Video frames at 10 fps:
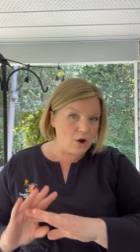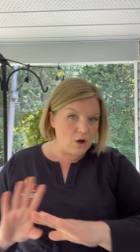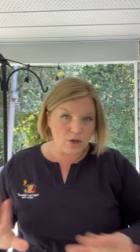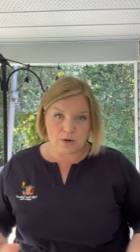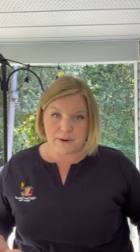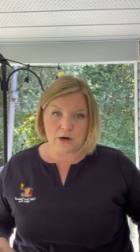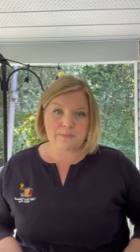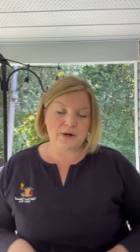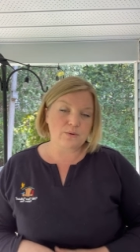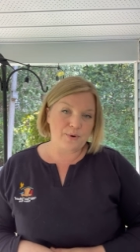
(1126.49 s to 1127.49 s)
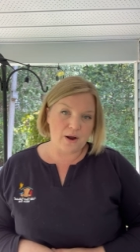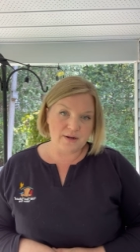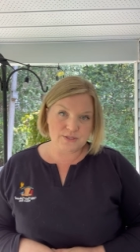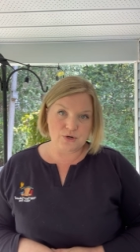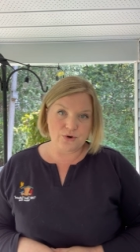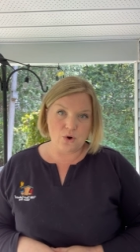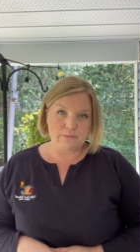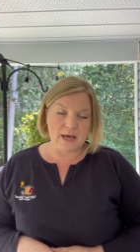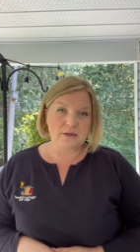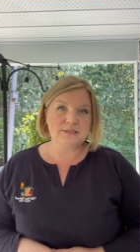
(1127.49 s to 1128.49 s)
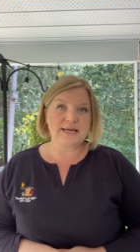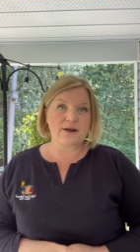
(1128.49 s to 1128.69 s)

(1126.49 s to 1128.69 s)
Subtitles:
all our bark butter products are no melt,